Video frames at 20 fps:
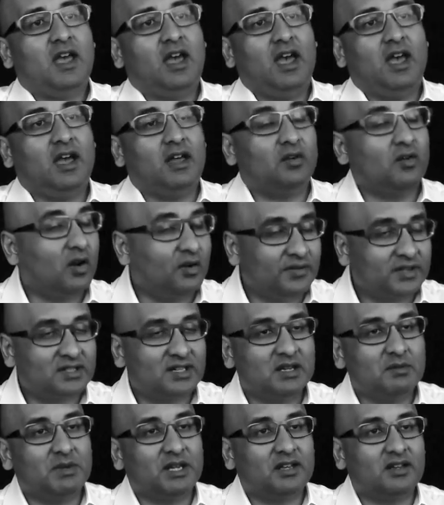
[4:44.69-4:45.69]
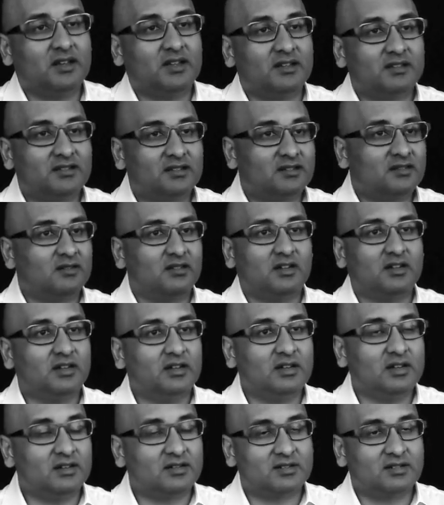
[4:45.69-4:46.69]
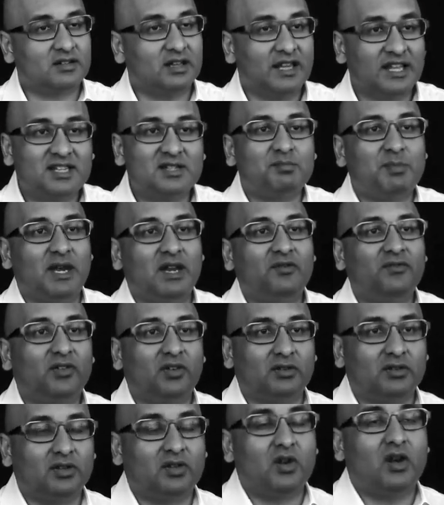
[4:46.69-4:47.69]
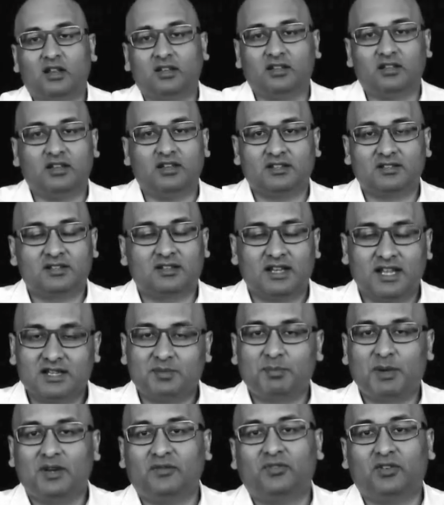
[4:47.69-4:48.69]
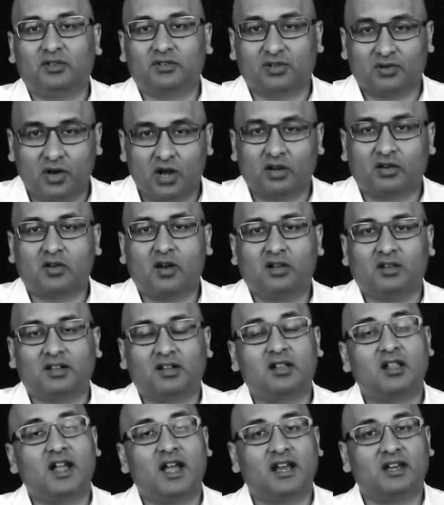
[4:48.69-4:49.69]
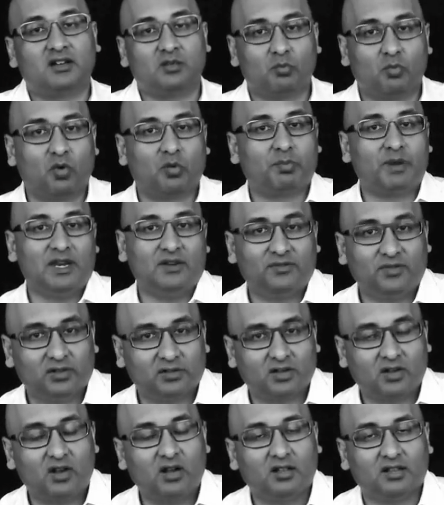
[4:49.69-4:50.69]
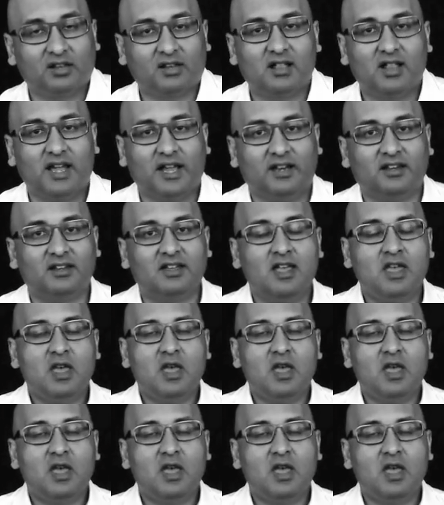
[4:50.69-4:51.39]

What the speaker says: and obviously because it's less painful to not call the client and more painful to call the client.